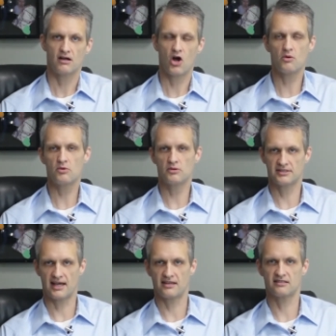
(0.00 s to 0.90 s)

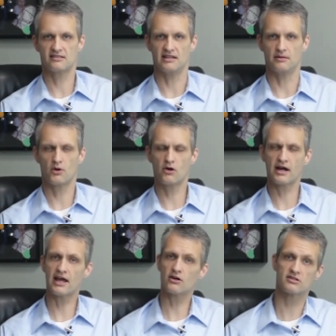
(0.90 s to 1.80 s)
homozygous SNP, or
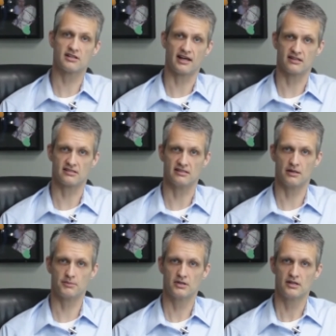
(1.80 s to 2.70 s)
heterozygous
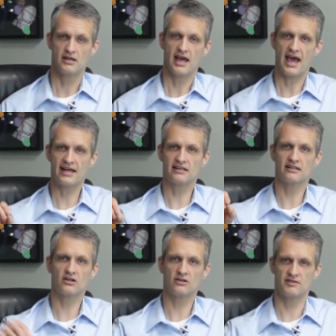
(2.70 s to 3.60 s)
SNP, add a
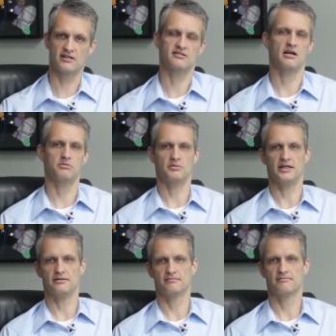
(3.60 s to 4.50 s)
little of this supplement.